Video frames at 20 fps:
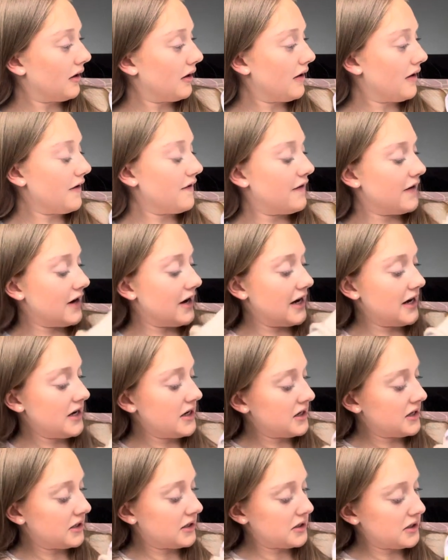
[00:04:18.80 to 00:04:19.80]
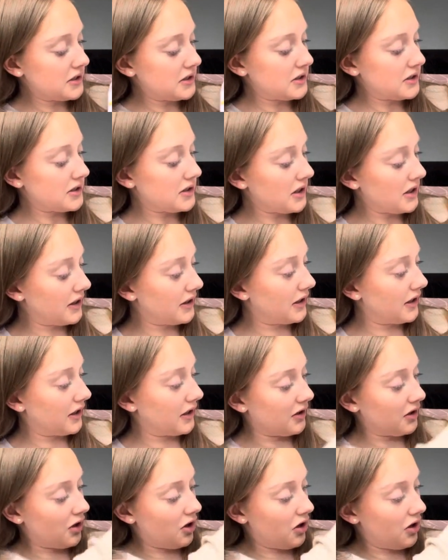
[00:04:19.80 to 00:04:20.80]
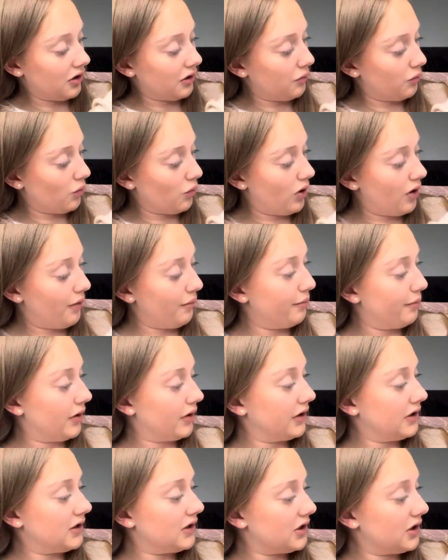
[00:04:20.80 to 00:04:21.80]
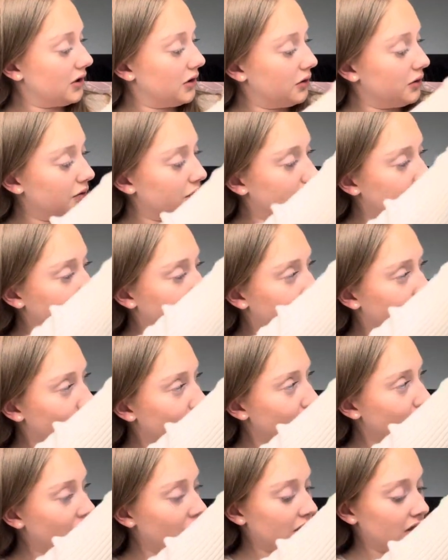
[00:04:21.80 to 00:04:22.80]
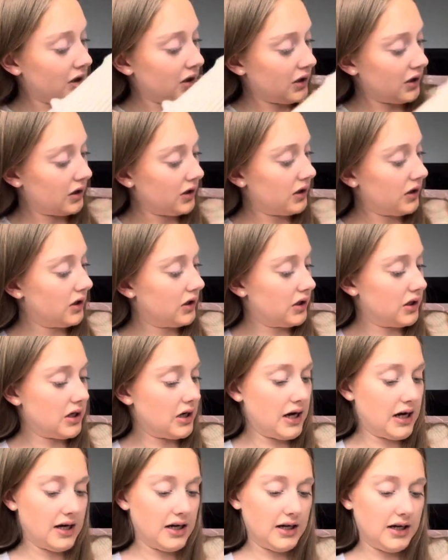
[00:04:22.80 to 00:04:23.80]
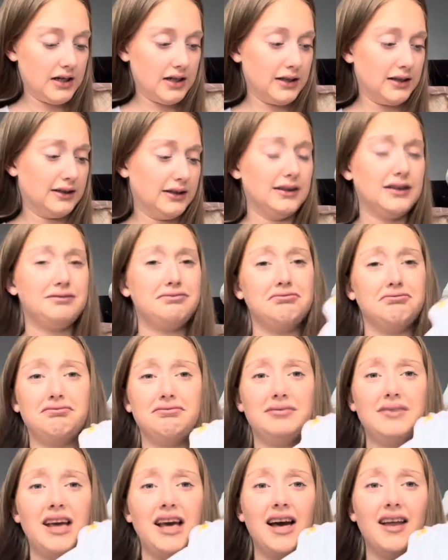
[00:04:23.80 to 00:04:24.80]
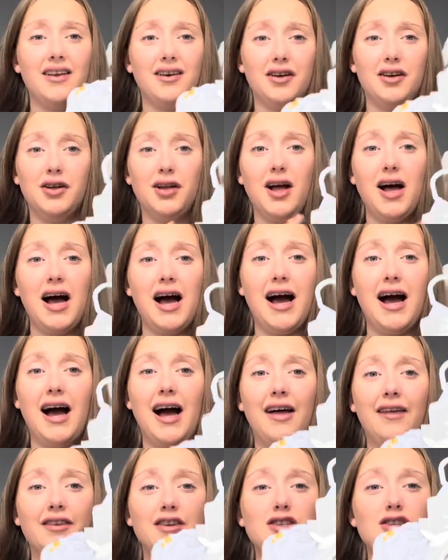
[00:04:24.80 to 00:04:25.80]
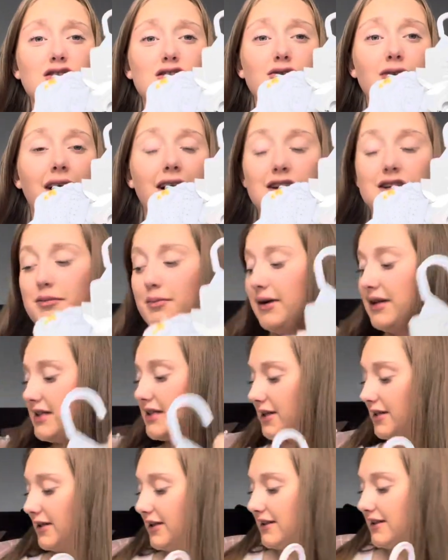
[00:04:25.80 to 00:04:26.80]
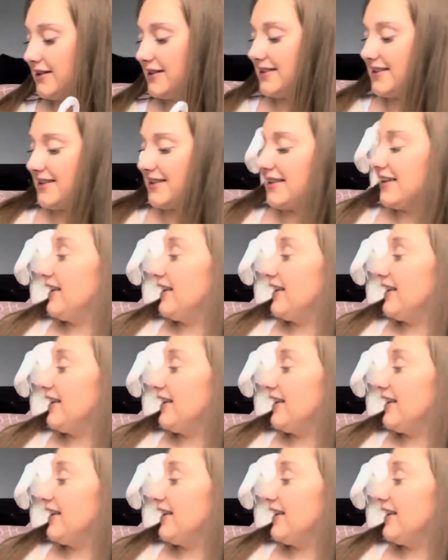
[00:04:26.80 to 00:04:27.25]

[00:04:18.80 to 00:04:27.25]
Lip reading: a vest, and then an all-in-one bodysuit. And yeah, the little hat and the scratch mittens.